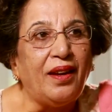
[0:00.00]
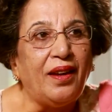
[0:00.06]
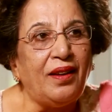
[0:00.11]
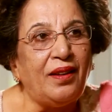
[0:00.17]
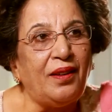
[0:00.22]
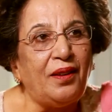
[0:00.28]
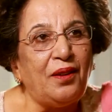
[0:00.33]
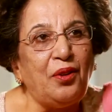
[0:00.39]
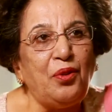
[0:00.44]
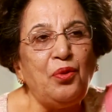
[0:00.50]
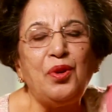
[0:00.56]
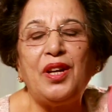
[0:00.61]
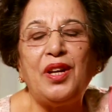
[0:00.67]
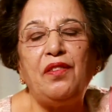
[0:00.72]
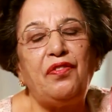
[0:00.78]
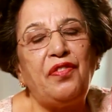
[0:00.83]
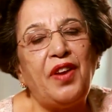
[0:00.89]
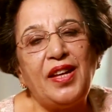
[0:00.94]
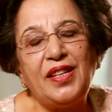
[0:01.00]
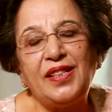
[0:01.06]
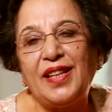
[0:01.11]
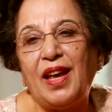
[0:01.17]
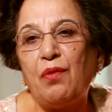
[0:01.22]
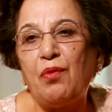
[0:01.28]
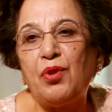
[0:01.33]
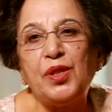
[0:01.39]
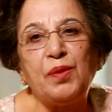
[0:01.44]
To confess,
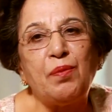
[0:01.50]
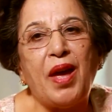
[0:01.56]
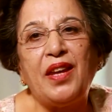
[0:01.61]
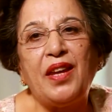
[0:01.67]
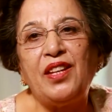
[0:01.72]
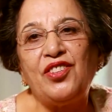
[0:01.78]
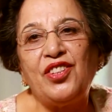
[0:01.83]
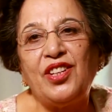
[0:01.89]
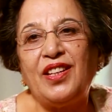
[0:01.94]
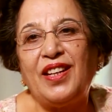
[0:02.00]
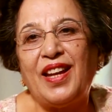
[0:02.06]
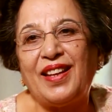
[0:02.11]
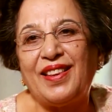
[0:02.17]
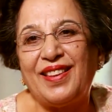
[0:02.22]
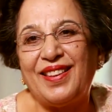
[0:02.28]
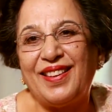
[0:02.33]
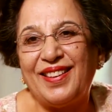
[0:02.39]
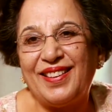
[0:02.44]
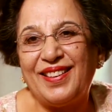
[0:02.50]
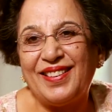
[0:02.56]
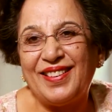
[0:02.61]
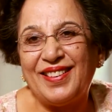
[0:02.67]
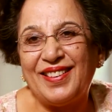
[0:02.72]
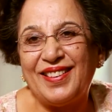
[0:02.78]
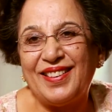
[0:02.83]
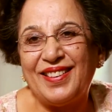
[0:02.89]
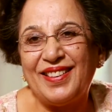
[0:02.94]
I was managing nothing.
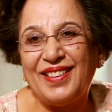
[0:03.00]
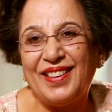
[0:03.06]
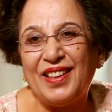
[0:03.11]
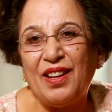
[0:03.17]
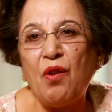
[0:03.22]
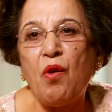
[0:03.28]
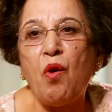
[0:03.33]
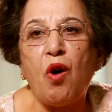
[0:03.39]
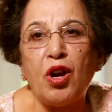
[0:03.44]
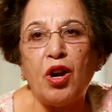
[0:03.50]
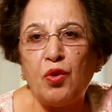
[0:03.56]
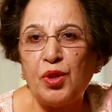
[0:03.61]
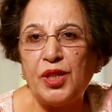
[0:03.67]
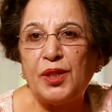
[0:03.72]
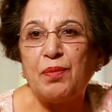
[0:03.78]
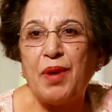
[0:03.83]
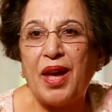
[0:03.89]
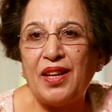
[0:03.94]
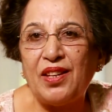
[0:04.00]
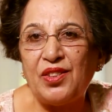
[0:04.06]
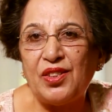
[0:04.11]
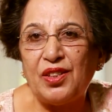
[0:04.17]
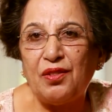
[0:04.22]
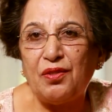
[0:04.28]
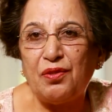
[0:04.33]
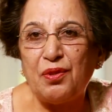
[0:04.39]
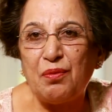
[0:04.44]
God was
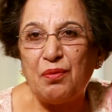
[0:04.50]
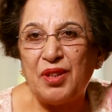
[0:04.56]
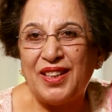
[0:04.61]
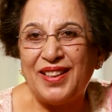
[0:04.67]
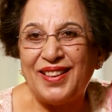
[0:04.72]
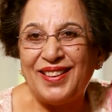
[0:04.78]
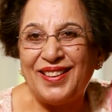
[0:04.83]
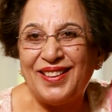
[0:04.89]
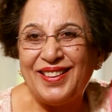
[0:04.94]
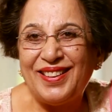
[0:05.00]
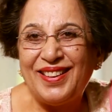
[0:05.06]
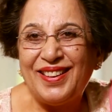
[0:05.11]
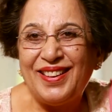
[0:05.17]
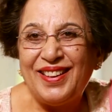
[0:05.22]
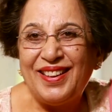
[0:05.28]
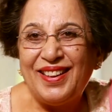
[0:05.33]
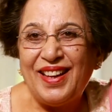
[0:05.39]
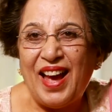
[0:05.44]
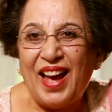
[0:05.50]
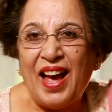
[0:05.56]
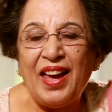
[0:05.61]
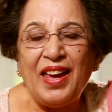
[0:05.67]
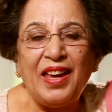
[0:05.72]
managing for me. I